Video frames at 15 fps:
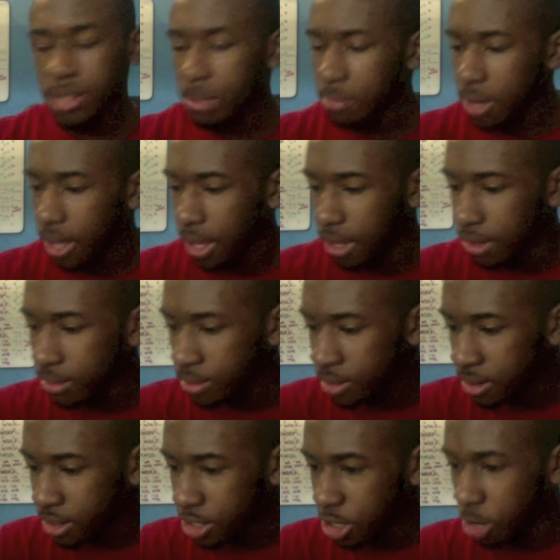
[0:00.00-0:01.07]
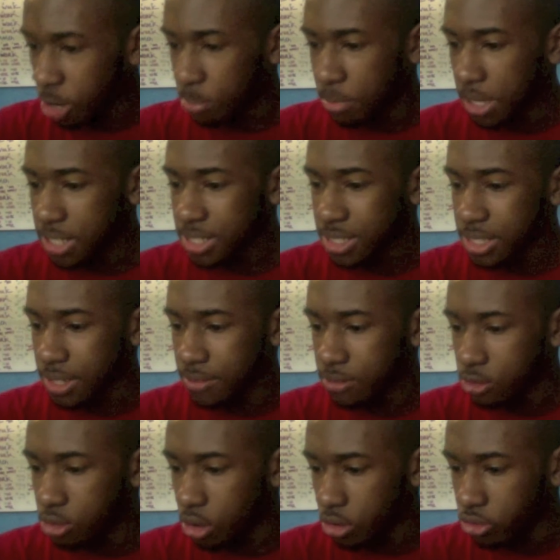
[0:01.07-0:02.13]
Number 8, competitive
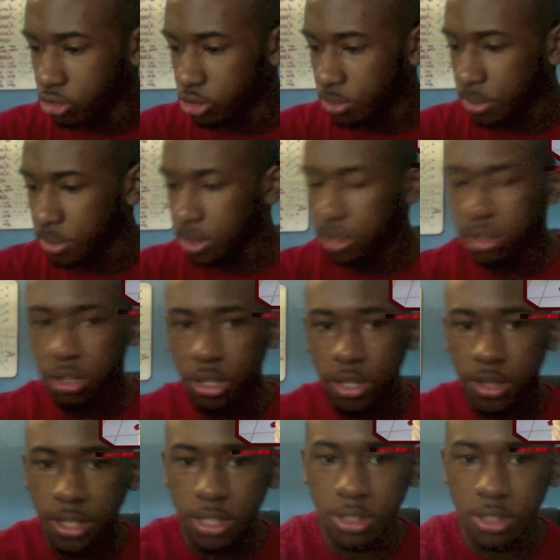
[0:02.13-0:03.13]
dog grooming. Look at